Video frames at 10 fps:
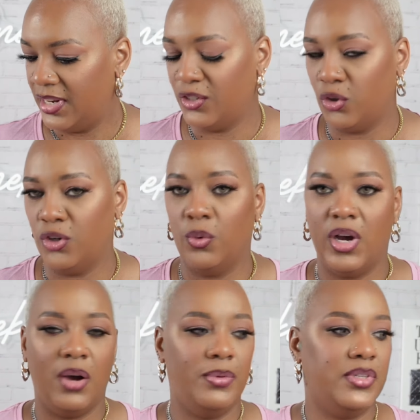Let y'all know
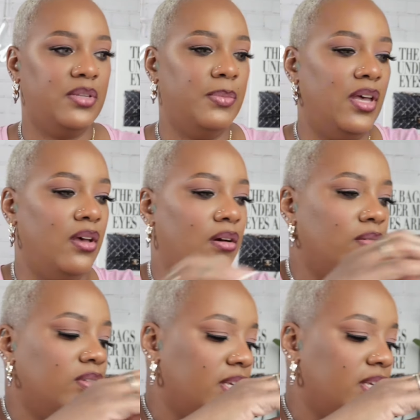how it smells.